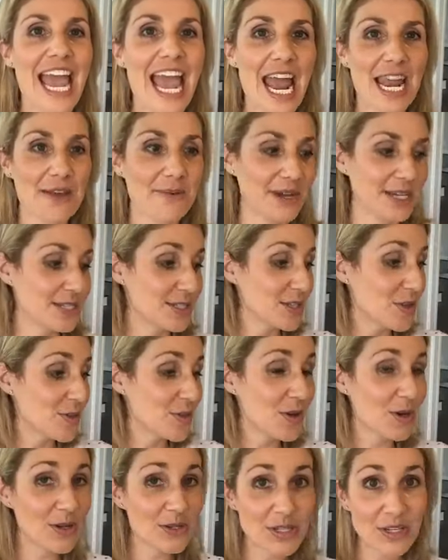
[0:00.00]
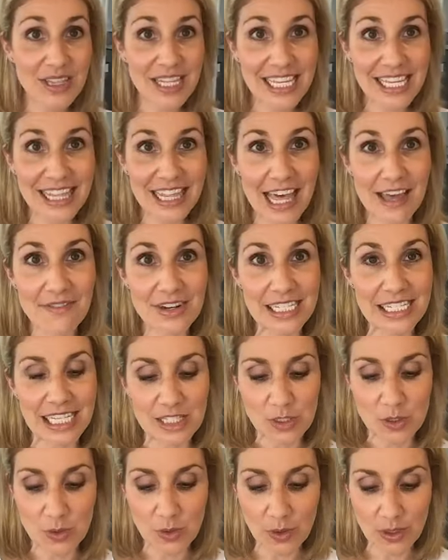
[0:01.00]
Anyway, so those are the 11
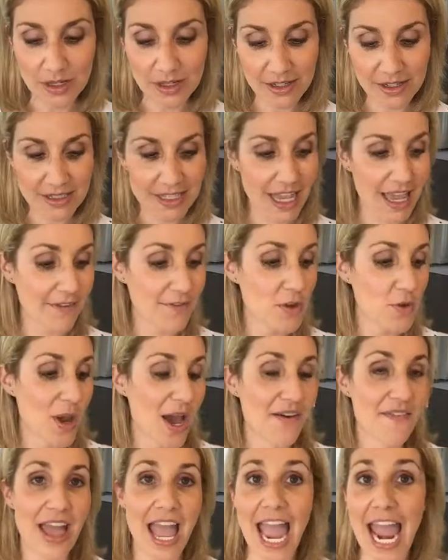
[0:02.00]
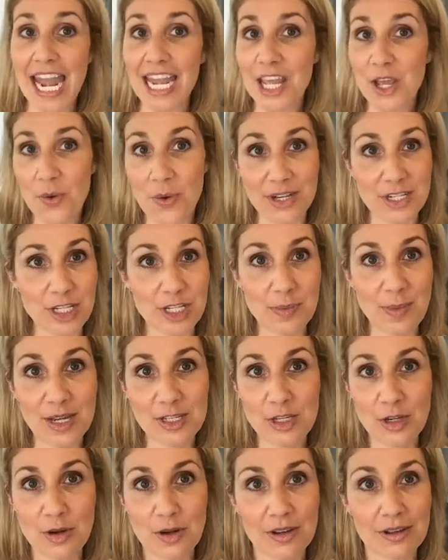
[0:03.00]
essential oils. If you have any questions
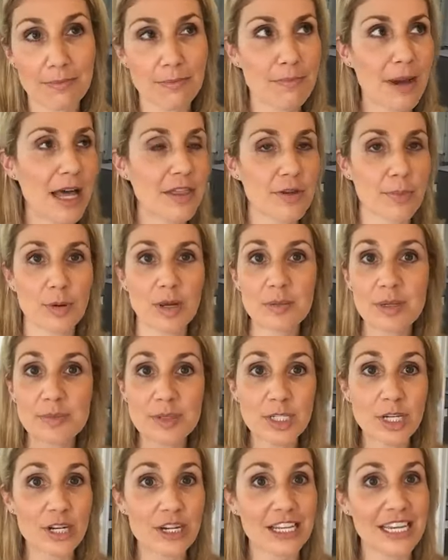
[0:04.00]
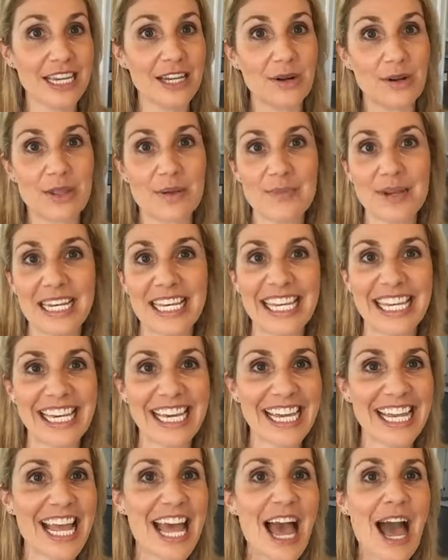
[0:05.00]
about your about the premium starter kit or the mini
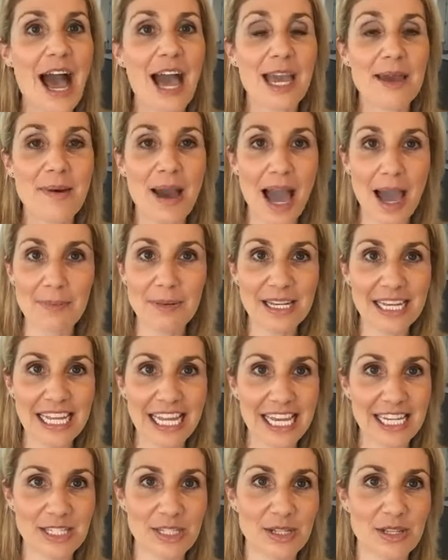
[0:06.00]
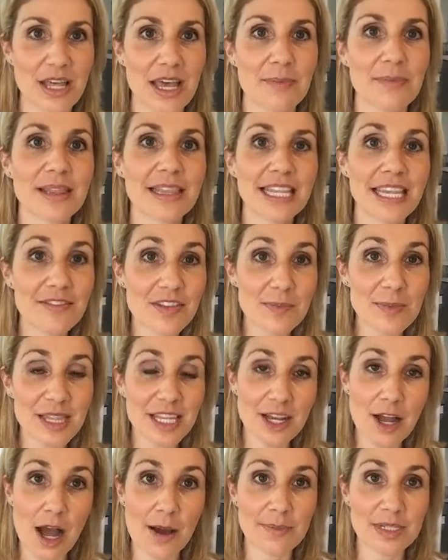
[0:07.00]
kit, I am happy to answer them. Leave them in
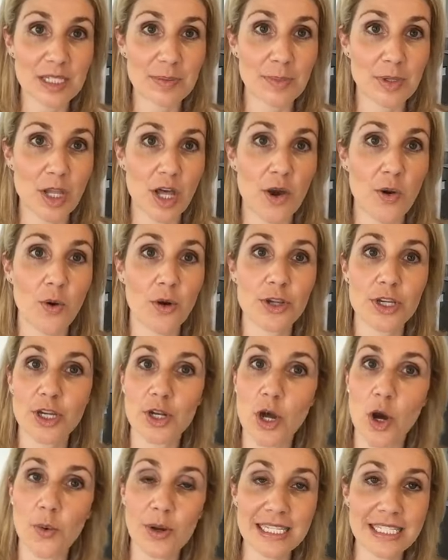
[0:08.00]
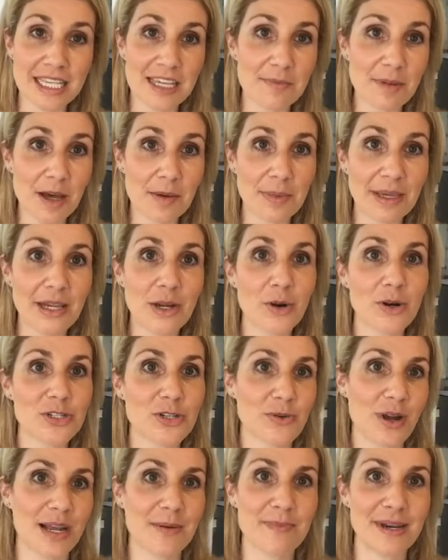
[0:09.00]
the comments below or you can always email me or
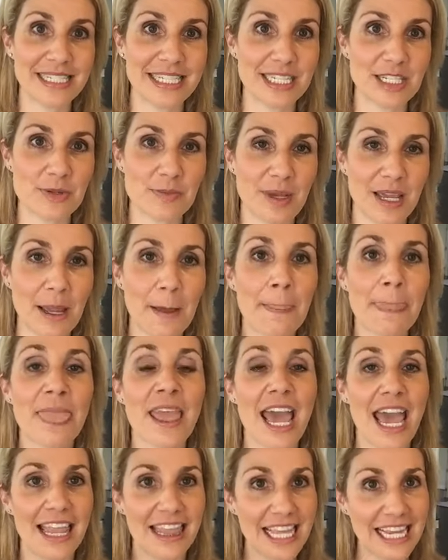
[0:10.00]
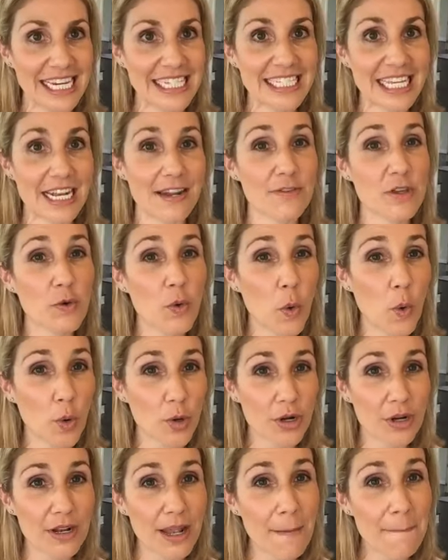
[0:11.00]
direct message me. And like I said, if you
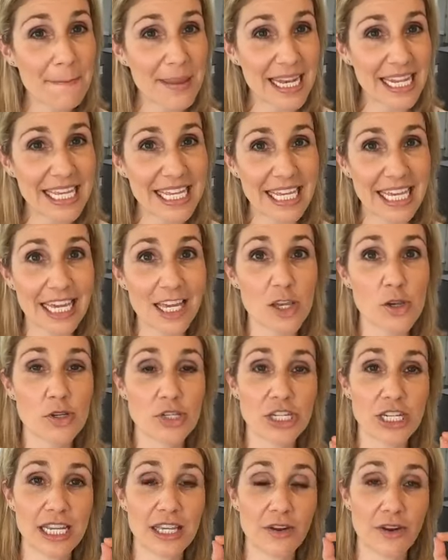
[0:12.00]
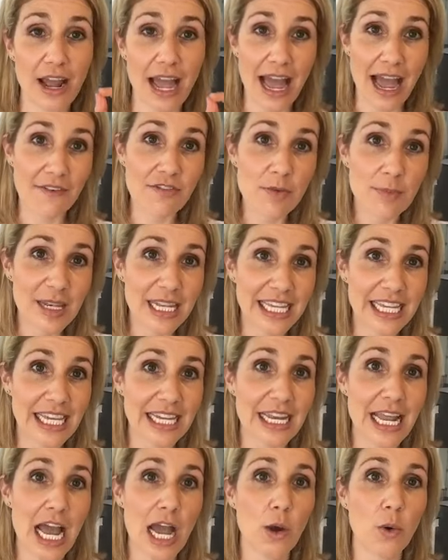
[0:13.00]
ordered a mini kit, you should either have the mini
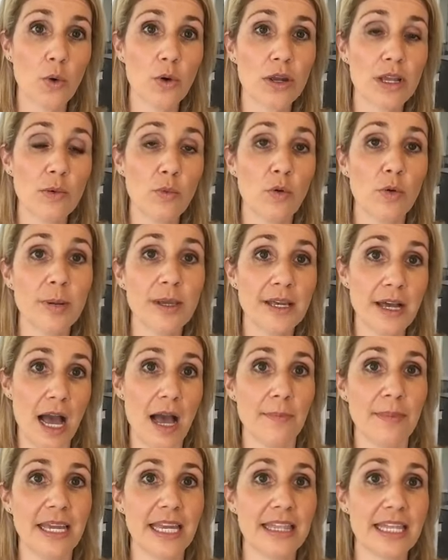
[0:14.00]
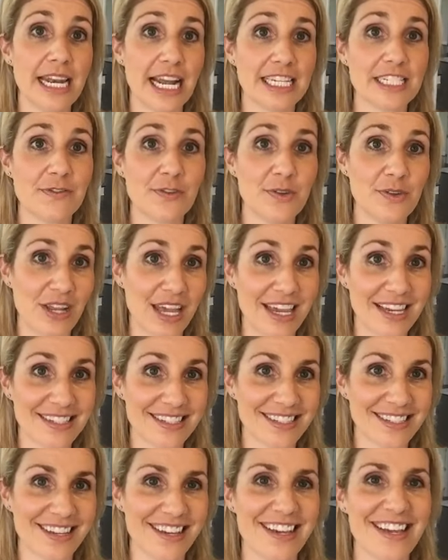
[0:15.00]
kit now or it will be coming in the next few
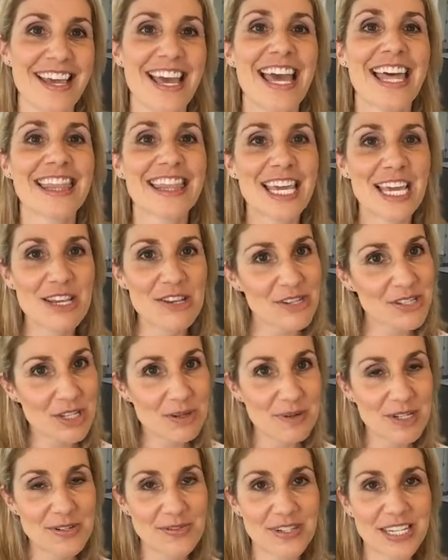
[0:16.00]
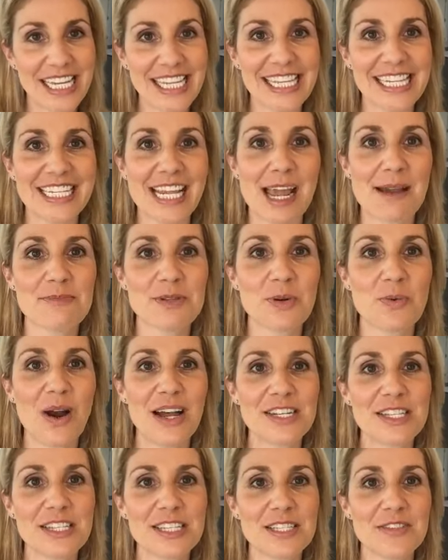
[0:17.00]
days. Thank you so much for taking the time to
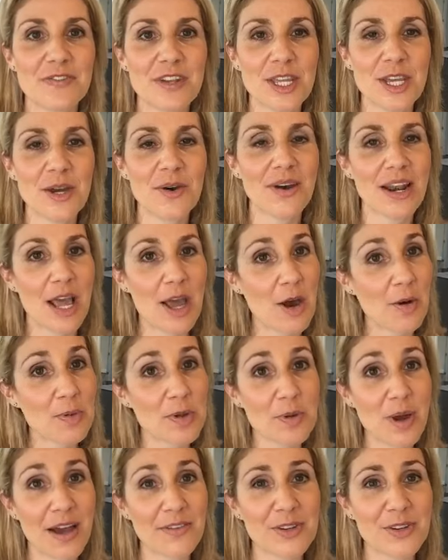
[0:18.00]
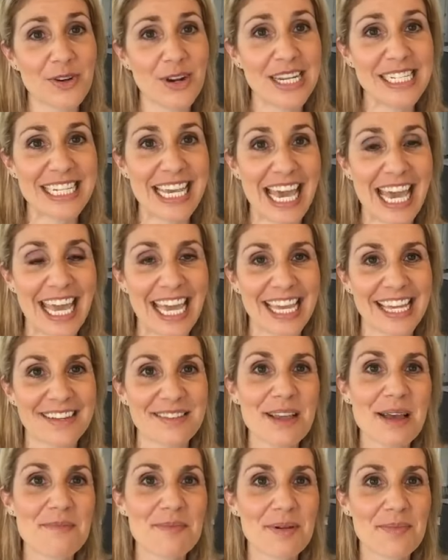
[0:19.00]
watch this video and I hope you have a great day.
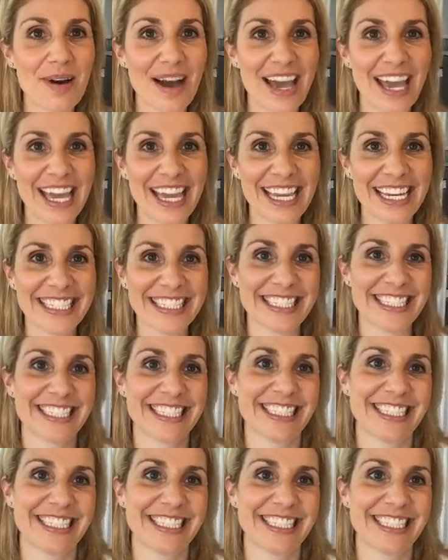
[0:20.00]
Bye-bye.